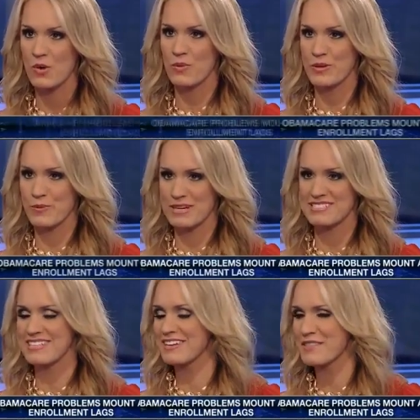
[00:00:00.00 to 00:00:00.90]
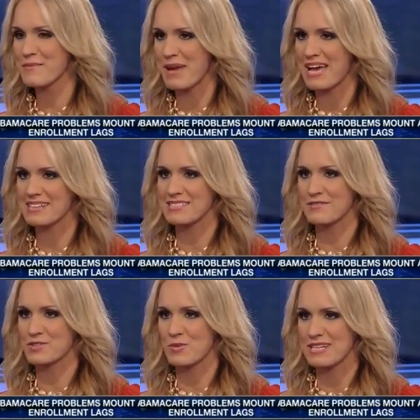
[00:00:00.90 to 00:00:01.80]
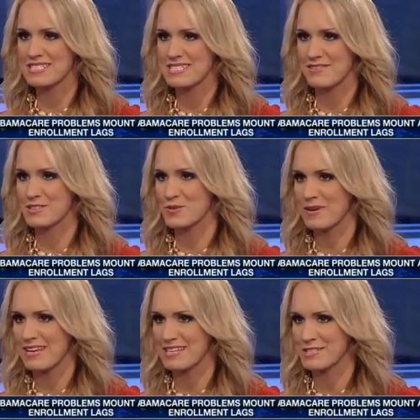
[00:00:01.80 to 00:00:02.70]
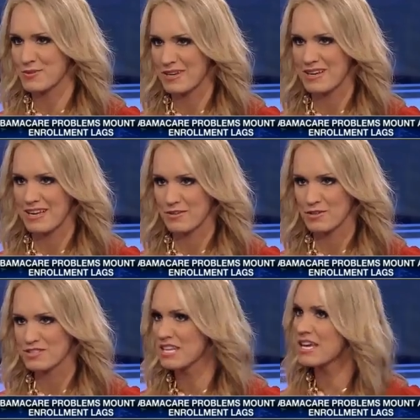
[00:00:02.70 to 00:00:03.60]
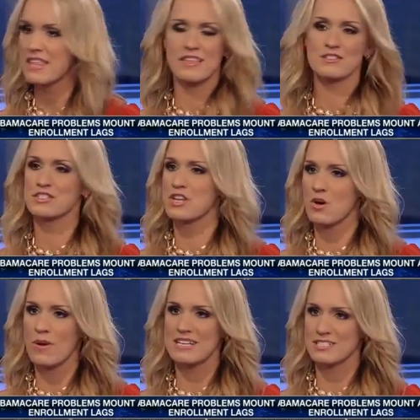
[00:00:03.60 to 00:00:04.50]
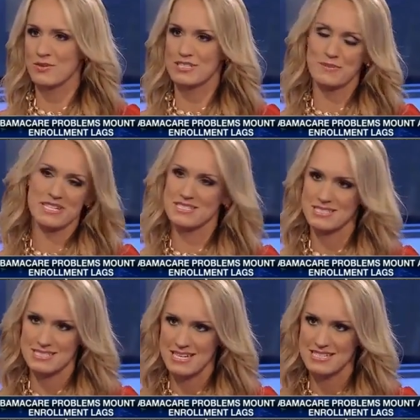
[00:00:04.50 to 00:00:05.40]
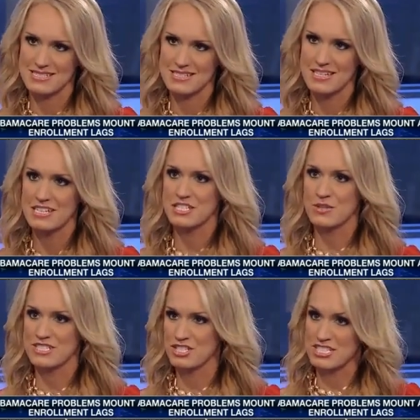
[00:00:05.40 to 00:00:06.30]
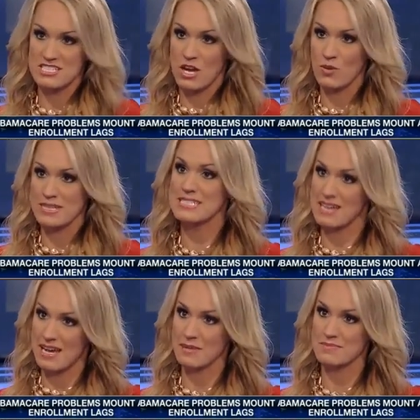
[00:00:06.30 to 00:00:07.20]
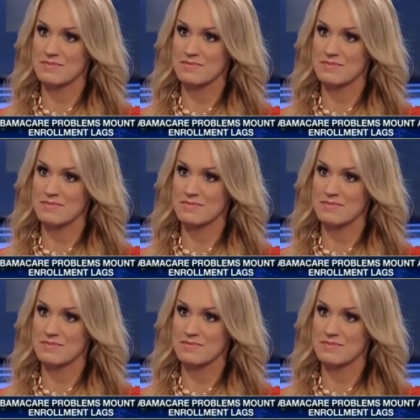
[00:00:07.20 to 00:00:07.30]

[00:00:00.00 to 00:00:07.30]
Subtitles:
When you're resting on the backs of 27, 28, and 29-year-olds, there's no way it's going to be a success. So it's just only time.